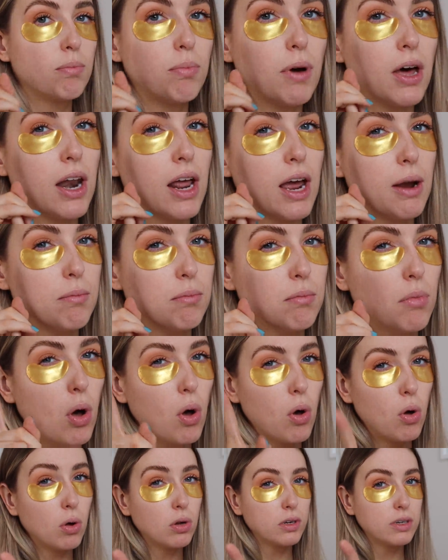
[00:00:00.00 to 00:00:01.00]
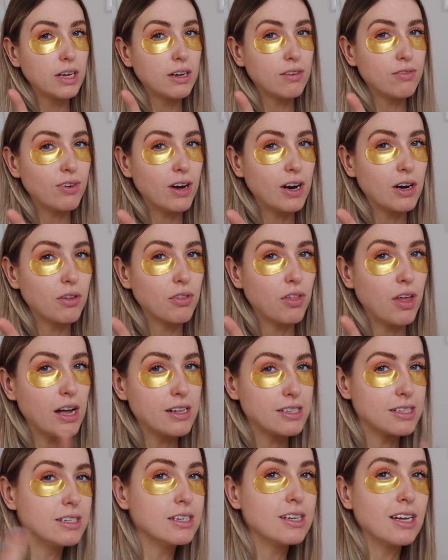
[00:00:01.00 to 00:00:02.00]
but I'm holding final
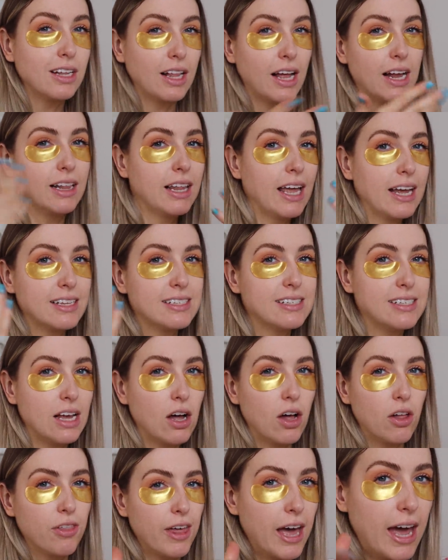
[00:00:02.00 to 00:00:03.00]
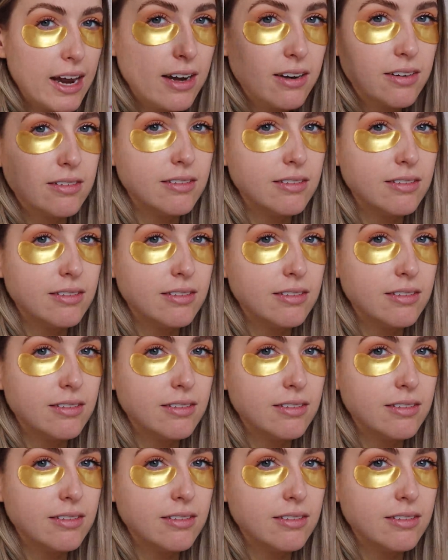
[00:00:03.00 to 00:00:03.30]
thoughts until I like see all that,